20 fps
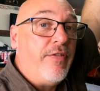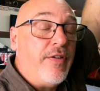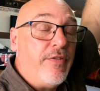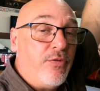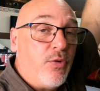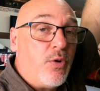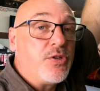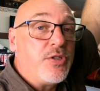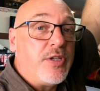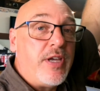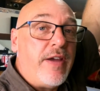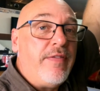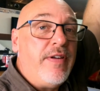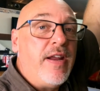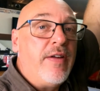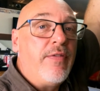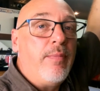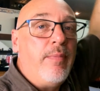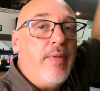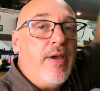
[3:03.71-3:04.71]
unfortunately I've
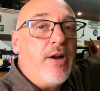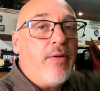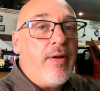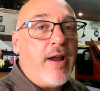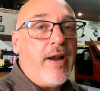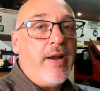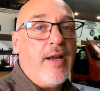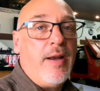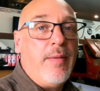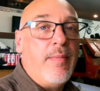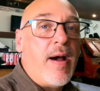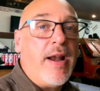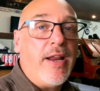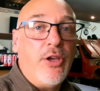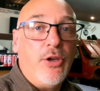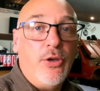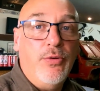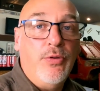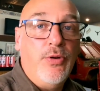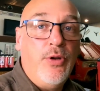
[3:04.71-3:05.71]
never been around anybody
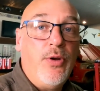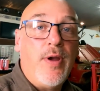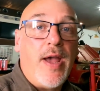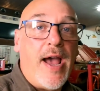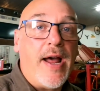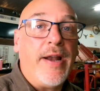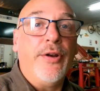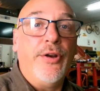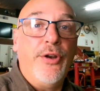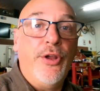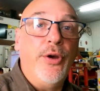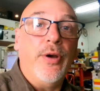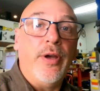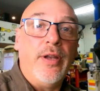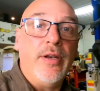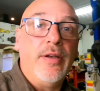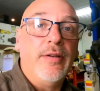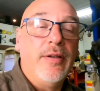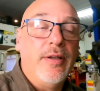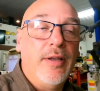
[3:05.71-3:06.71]
who knew how to do
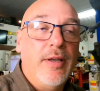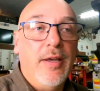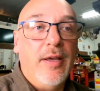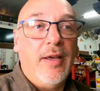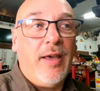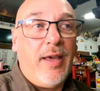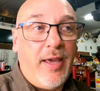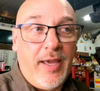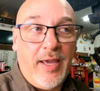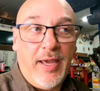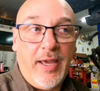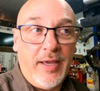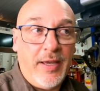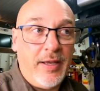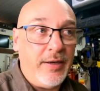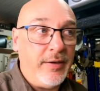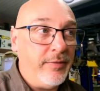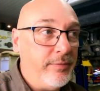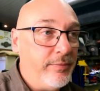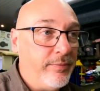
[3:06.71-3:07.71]
it,
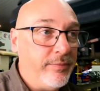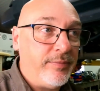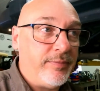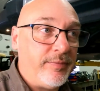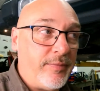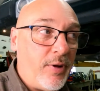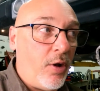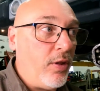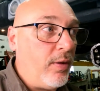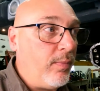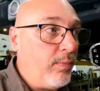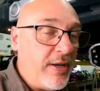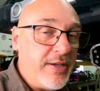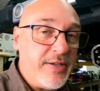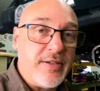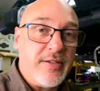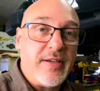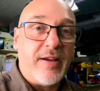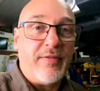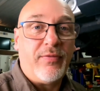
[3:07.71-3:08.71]
and all the
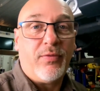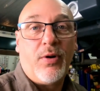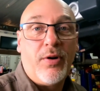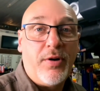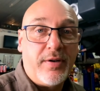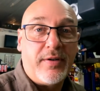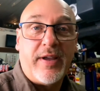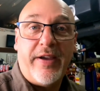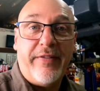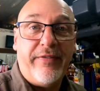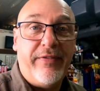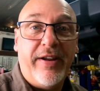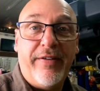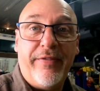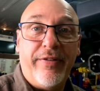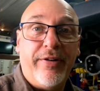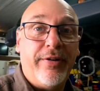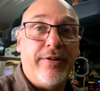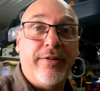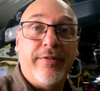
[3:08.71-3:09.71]
places I've worked I've
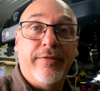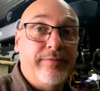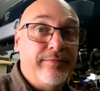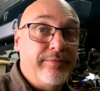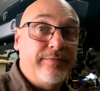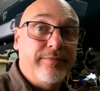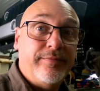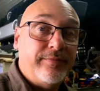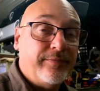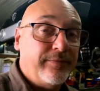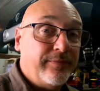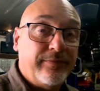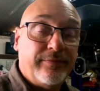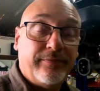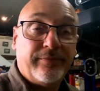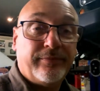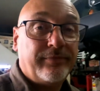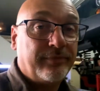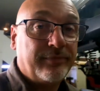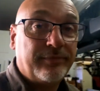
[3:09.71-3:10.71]
never
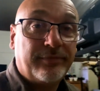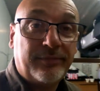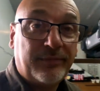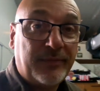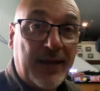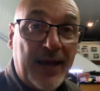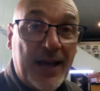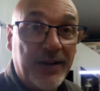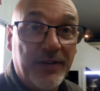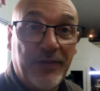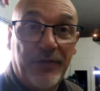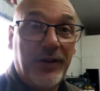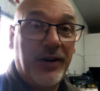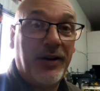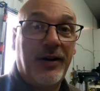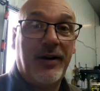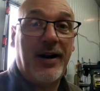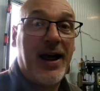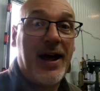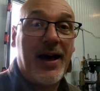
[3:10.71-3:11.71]
had to
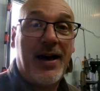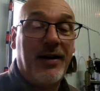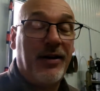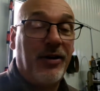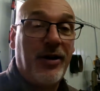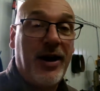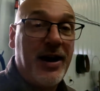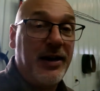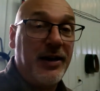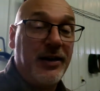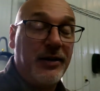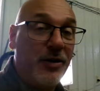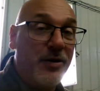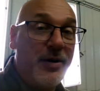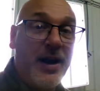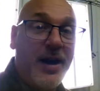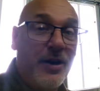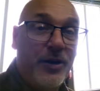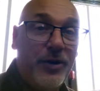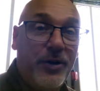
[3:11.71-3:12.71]
figure it out or had to
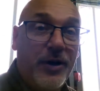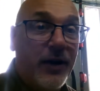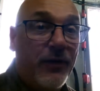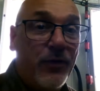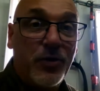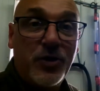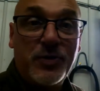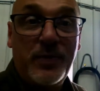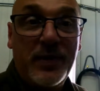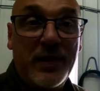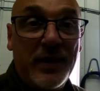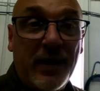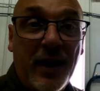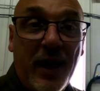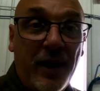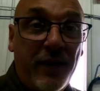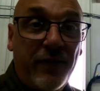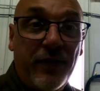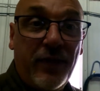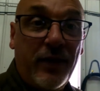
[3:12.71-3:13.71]
learn how to do it. I've always been
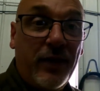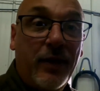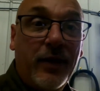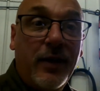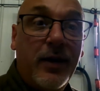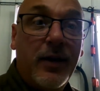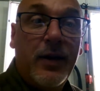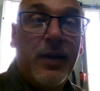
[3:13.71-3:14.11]
kind of a